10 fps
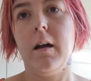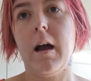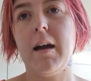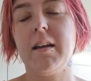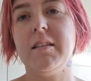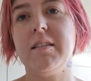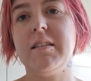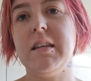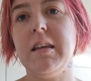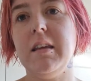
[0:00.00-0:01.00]
I can
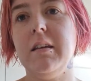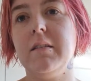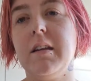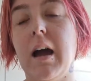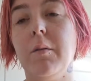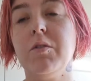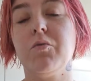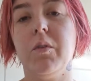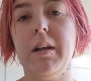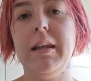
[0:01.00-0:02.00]
see that I was
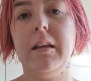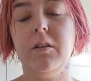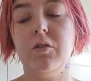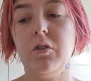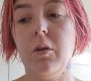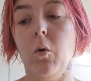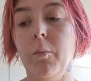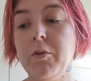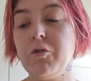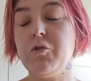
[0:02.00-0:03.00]
really
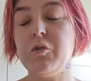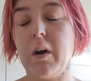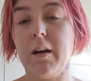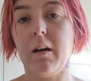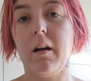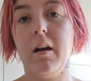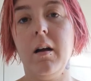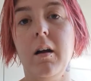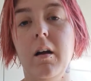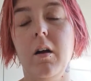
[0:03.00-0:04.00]
almost drunk
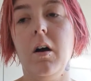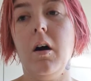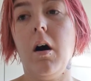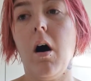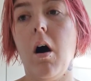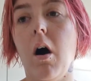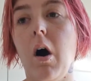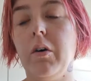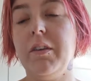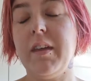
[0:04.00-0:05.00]

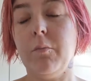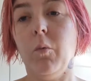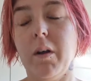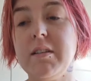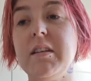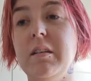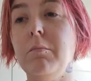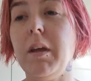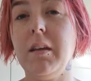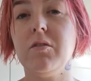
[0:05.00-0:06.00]
on them wanting
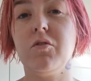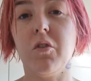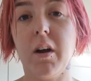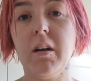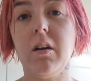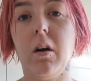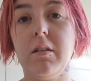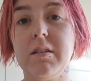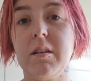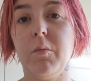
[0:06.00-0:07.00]
me. Drunk
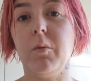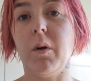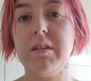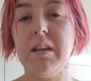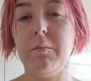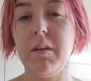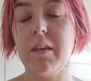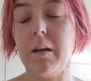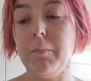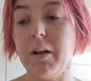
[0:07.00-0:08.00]
on someone wanting me
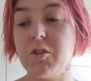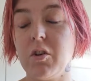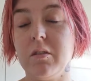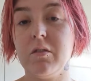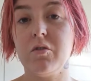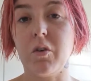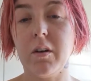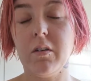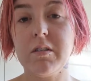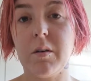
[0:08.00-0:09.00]
that much,
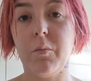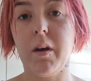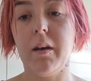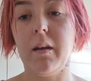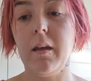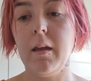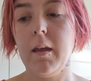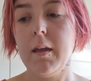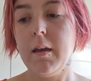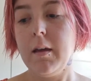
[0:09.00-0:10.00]
drunk on someone
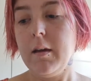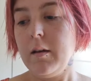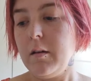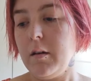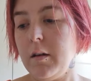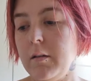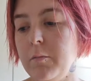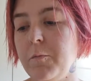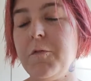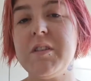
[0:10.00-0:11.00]

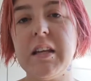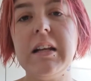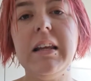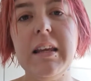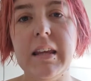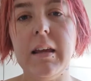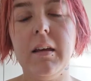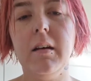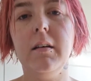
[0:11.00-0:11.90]
physically